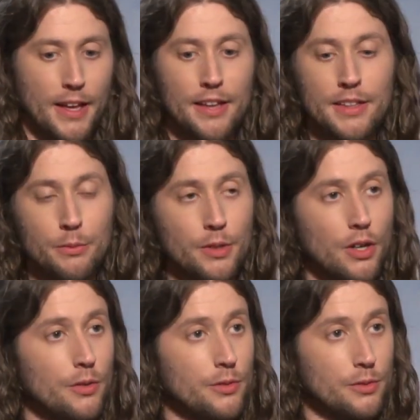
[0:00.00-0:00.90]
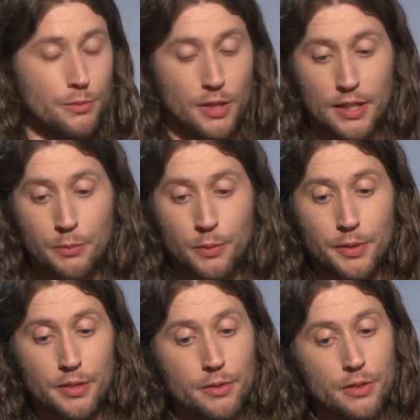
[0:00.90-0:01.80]
and then we
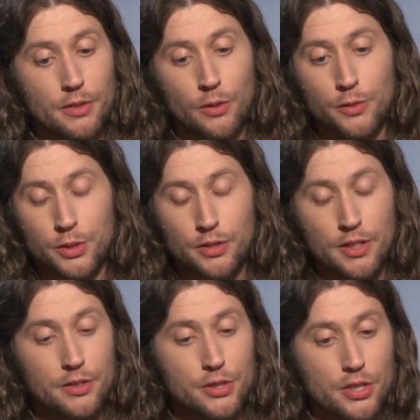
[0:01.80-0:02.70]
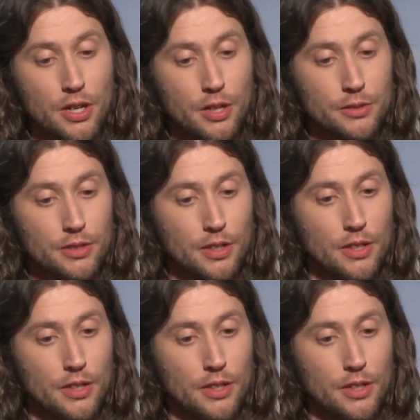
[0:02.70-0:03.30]
went over to another song,